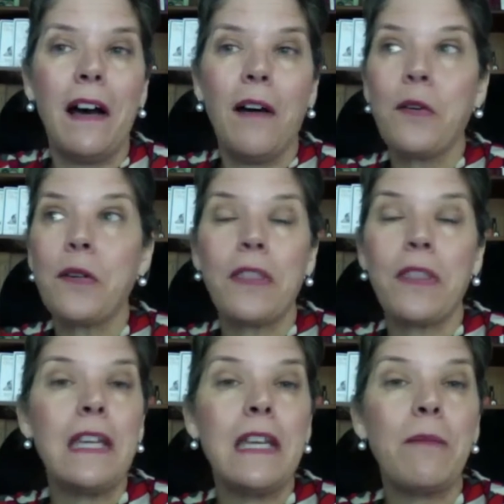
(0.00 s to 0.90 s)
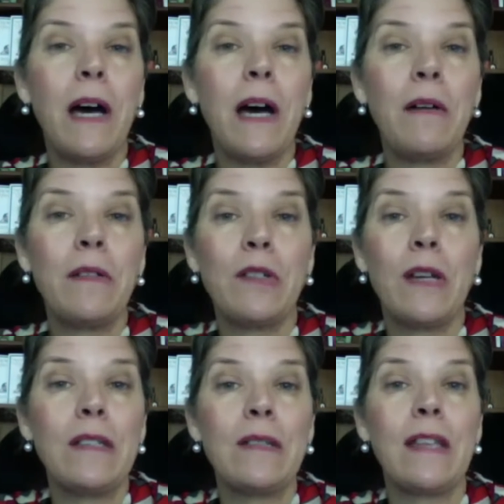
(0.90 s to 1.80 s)
Or think about
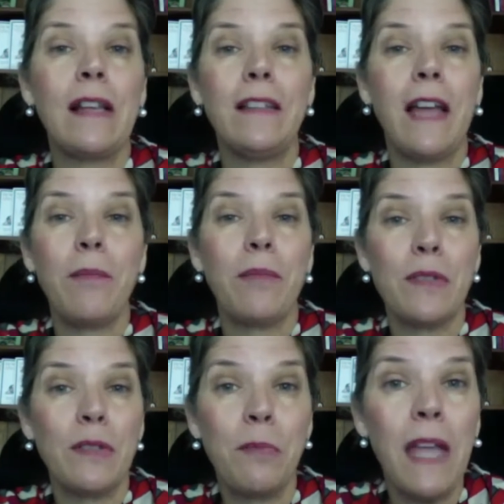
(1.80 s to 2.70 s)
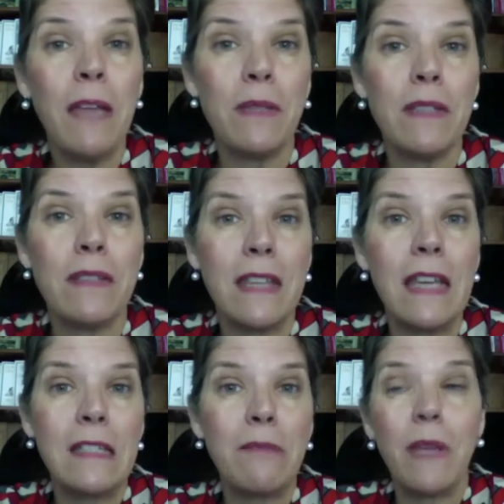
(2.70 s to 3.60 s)
trying to sell diapers to babies.
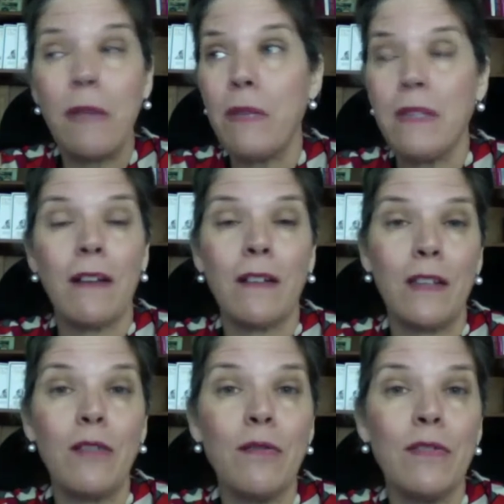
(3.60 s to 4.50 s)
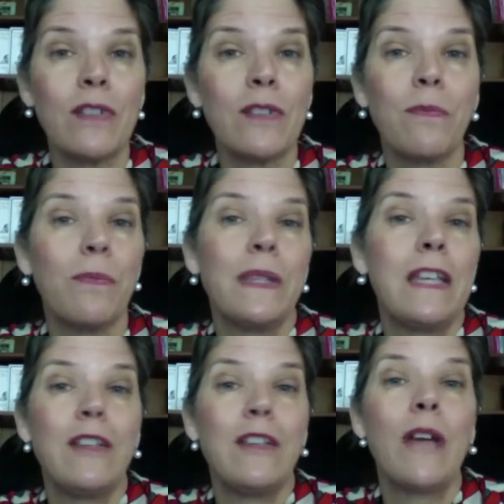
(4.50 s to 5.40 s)
Yes, babies are the users, but
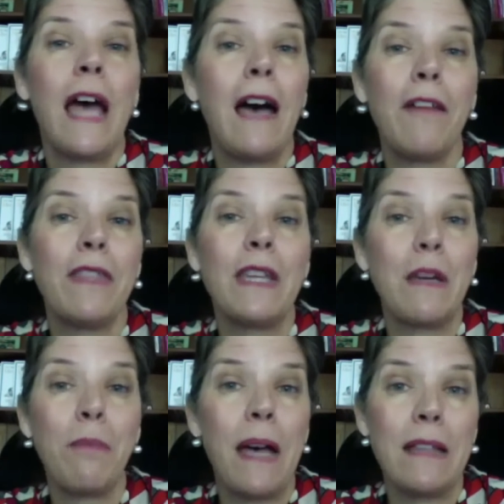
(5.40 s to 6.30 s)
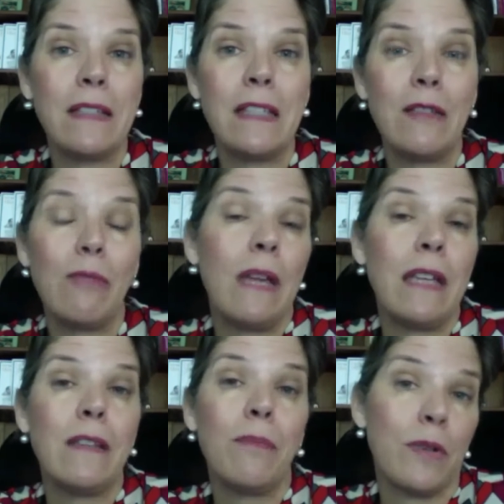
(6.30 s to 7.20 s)
they don't have the capacity to
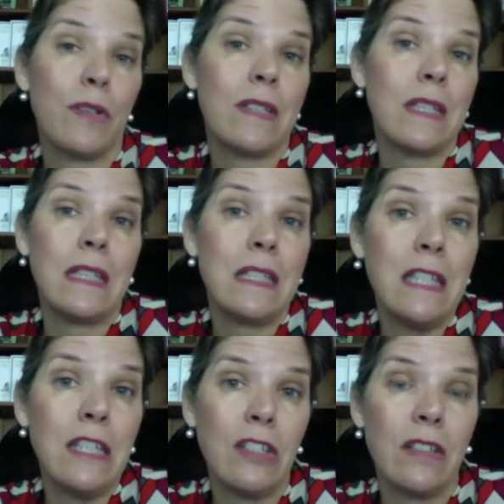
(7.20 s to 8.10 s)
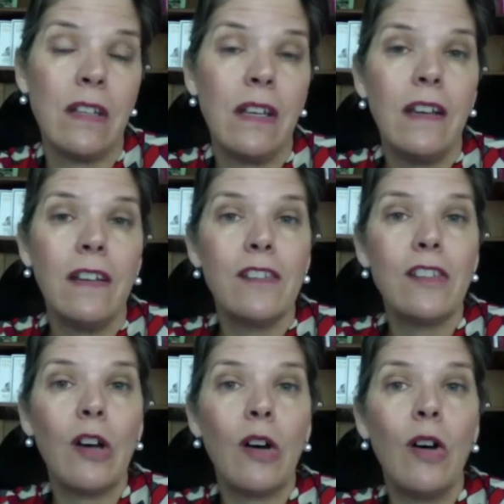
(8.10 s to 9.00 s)
make the purchasing decision.
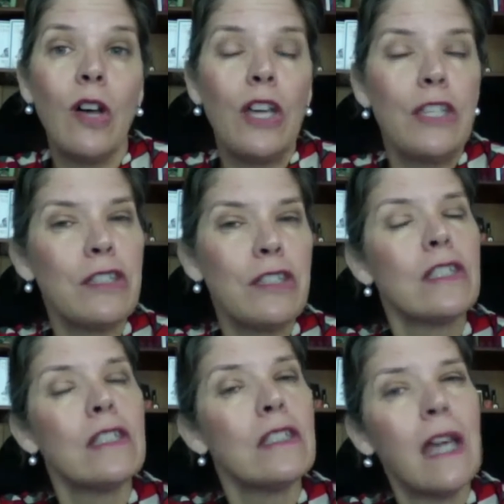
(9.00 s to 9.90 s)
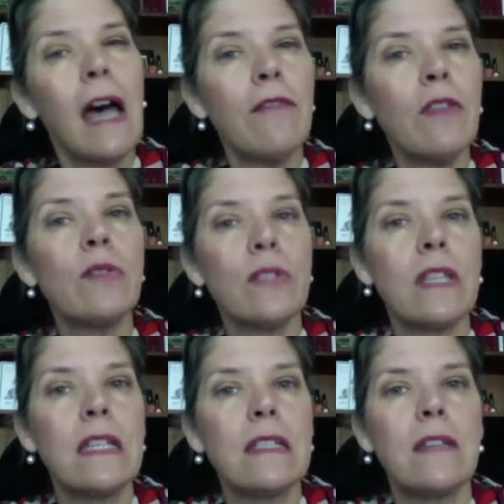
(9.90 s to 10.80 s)
So just have those
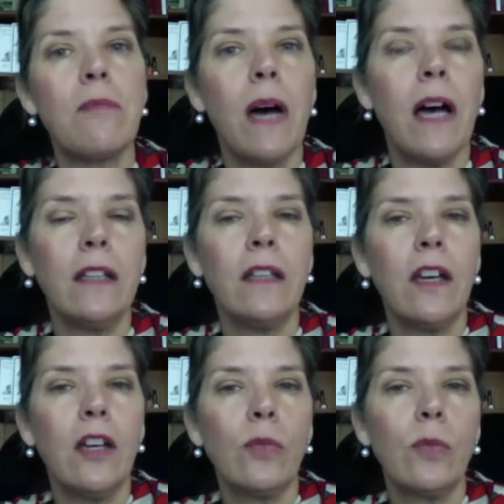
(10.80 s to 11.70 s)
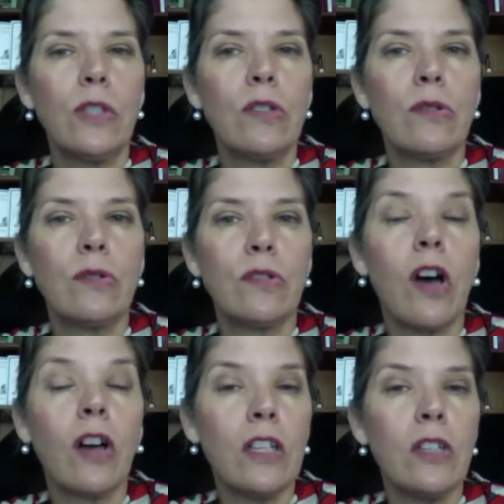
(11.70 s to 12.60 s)
things in mind when you're
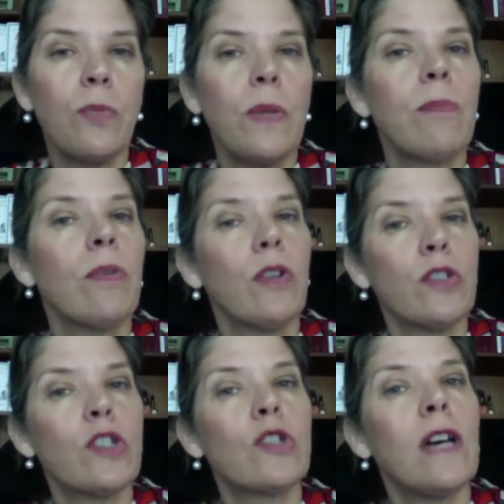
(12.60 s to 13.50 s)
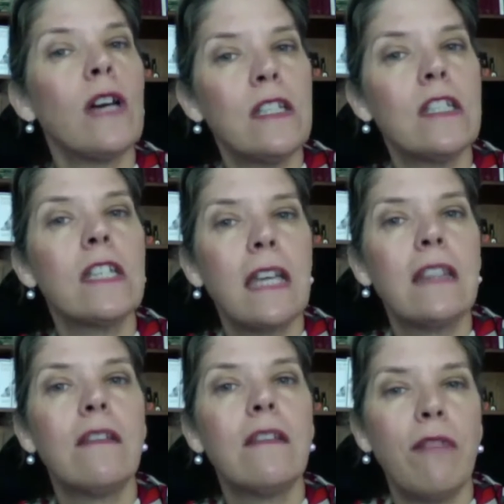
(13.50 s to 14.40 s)
talking to people or trying to
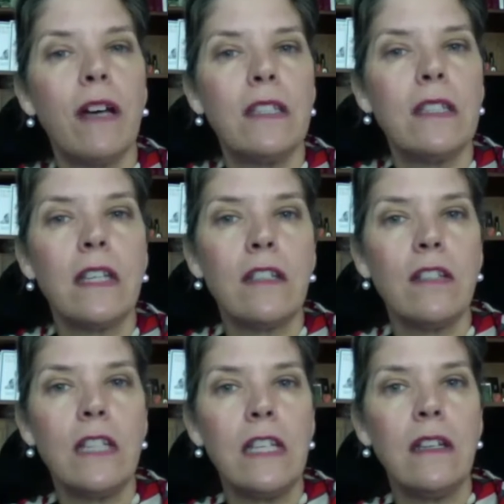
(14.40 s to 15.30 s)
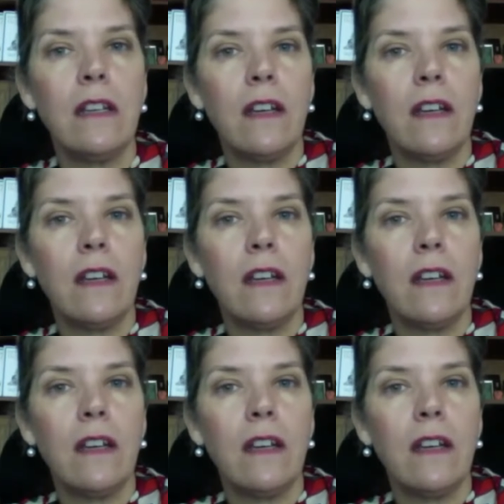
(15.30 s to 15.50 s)
get the funds that you need